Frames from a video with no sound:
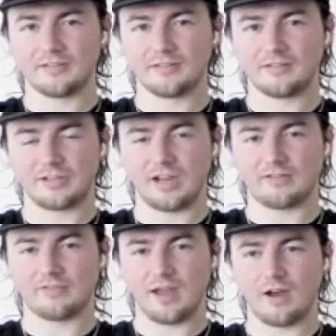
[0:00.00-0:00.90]
to check
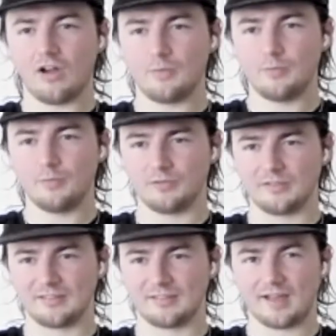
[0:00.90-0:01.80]
if their hymen was
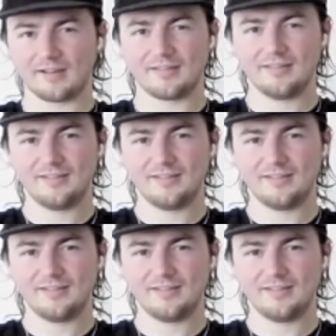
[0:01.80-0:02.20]
intact.